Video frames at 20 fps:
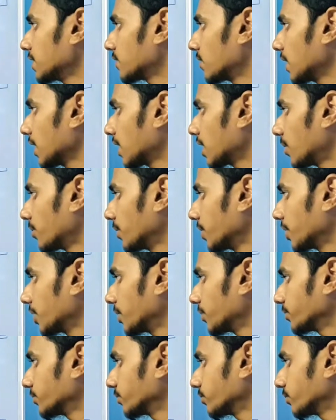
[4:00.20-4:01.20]
which will come
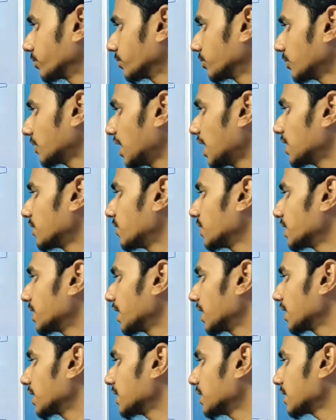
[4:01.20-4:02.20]
here, let me
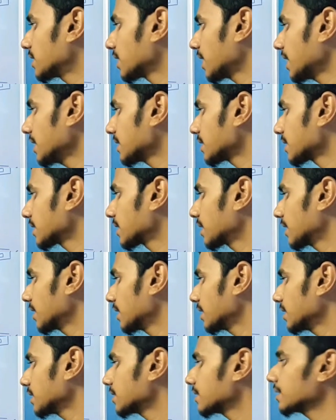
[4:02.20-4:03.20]
take it as
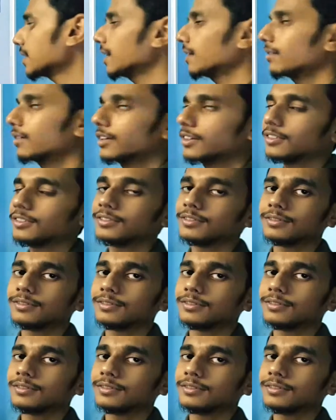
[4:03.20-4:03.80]
7.